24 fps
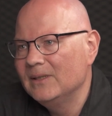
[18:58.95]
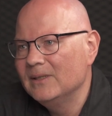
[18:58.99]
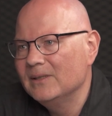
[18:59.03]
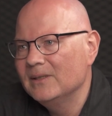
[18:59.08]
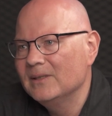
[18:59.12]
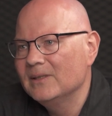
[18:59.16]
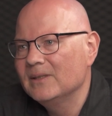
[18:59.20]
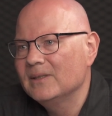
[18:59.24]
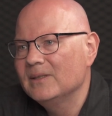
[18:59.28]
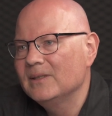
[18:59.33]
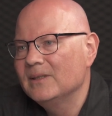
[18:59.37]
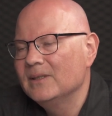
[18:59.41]

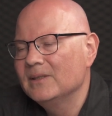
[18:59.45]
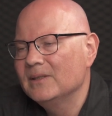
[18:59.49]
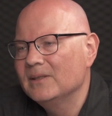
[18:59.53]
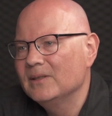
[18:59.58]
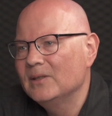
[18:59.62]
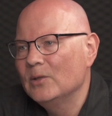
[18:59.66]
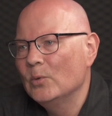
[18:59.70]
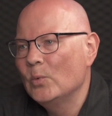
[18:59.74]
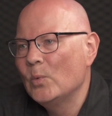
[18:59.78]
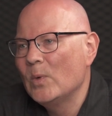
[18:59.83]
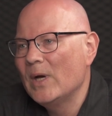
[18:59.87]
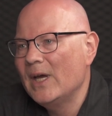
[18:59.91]
this is
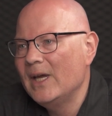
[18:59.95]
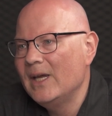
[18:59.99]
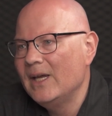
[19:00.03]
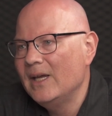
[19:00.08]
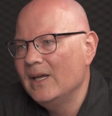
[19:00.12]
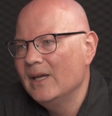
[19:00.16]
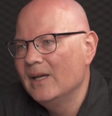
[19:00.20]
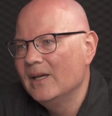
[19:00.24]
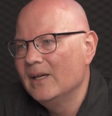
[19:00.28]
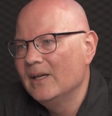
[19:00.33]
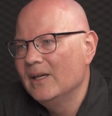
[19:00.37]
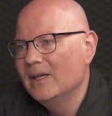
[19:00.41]
the
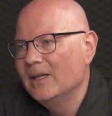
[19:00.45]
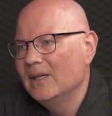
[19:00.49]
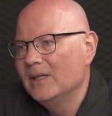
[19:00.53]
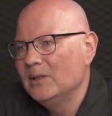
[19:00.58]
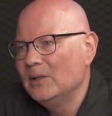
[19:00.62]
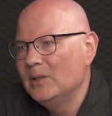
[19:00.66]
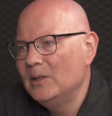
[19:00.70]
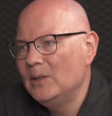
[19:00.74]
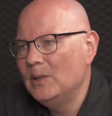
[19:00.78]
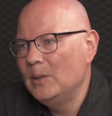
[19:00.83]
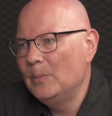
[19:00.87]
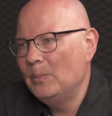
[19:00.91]
way
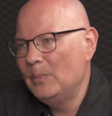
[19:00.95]
the